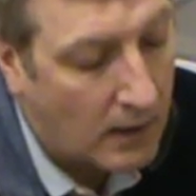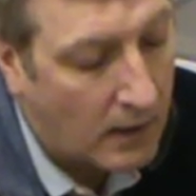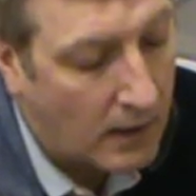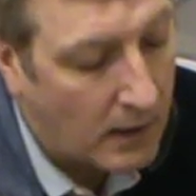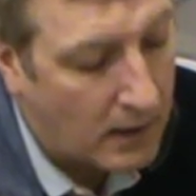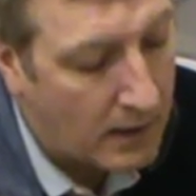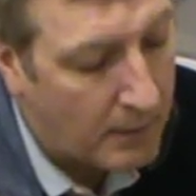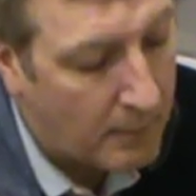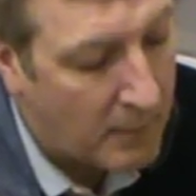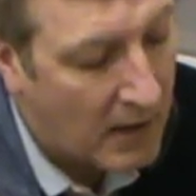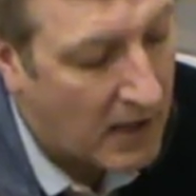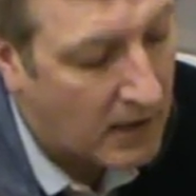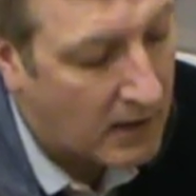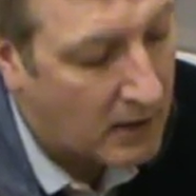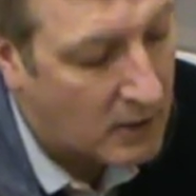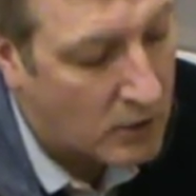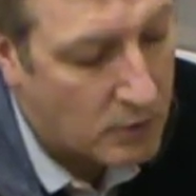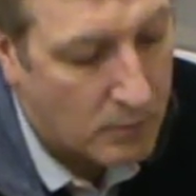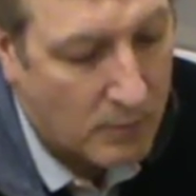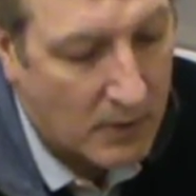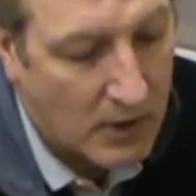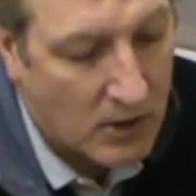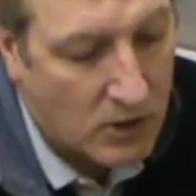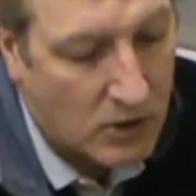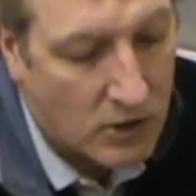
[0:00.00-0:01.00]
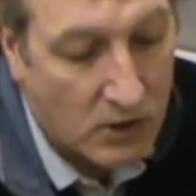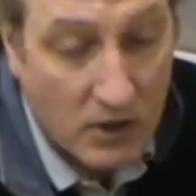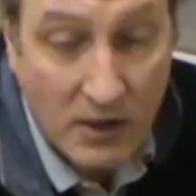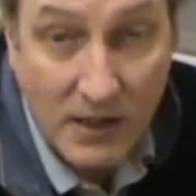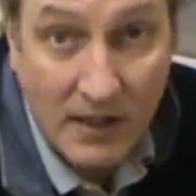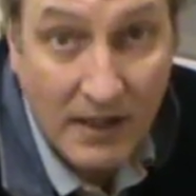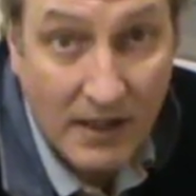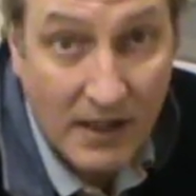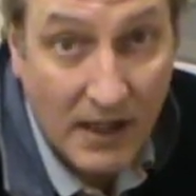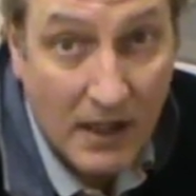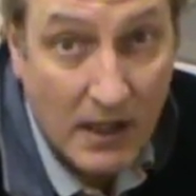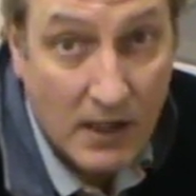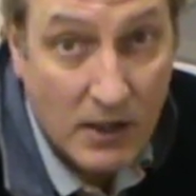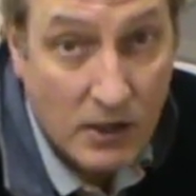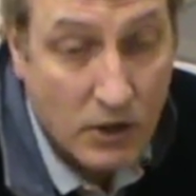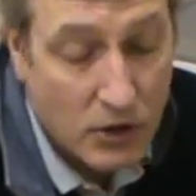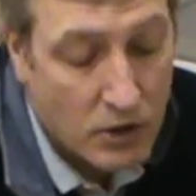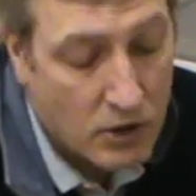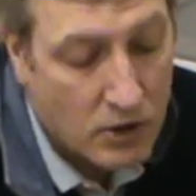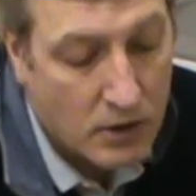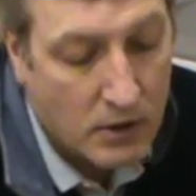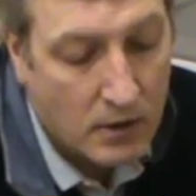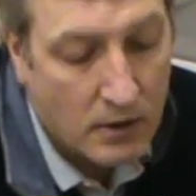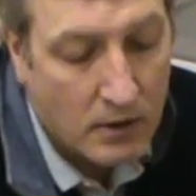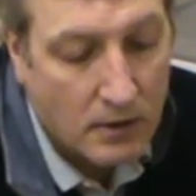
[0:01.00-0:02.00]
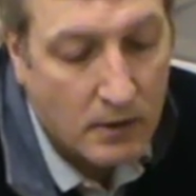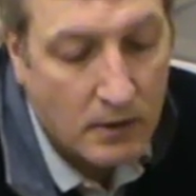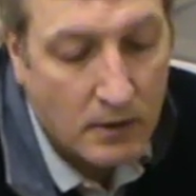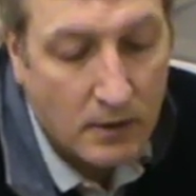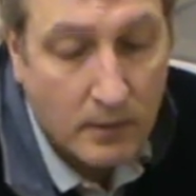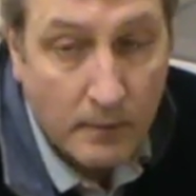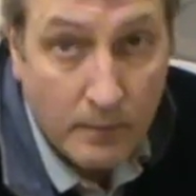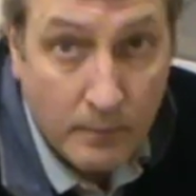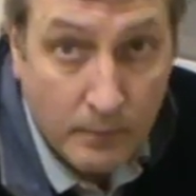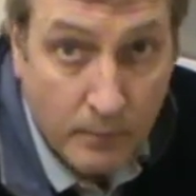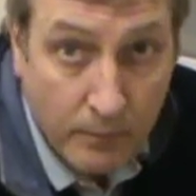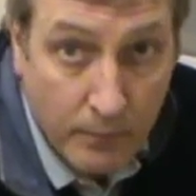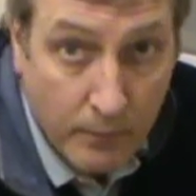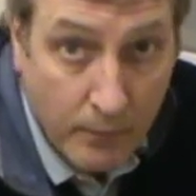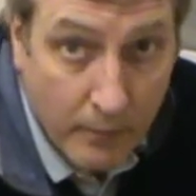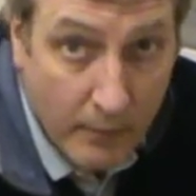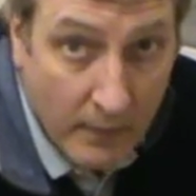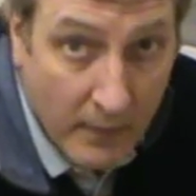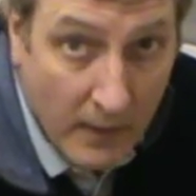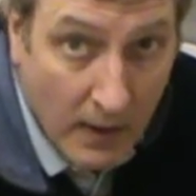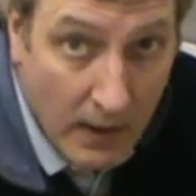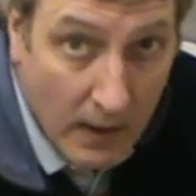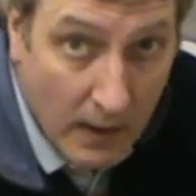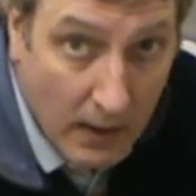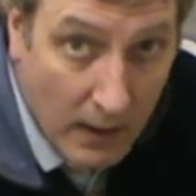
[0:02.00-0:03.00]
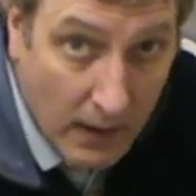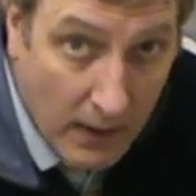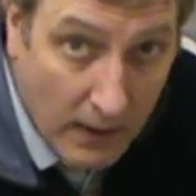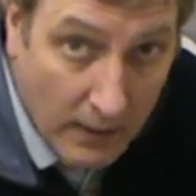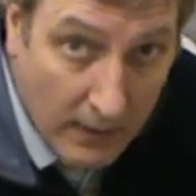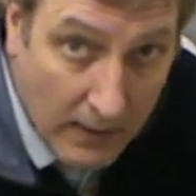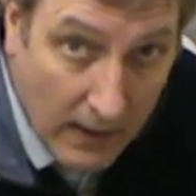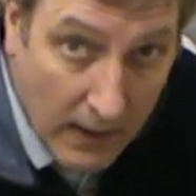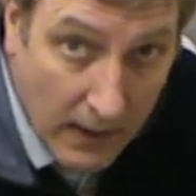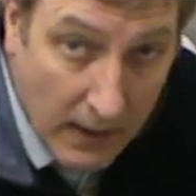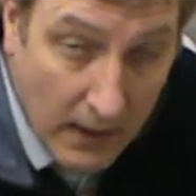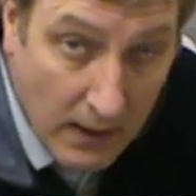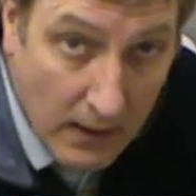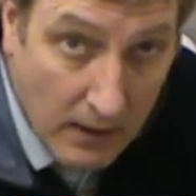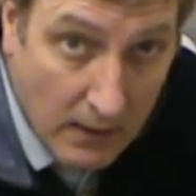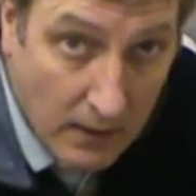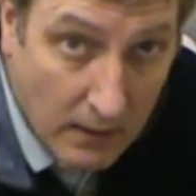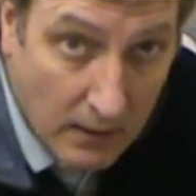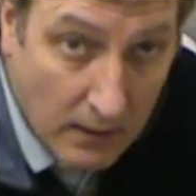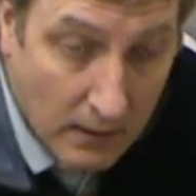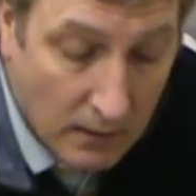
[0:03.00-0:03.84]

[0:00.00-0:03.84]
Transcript: and the micro switch is engaged, it then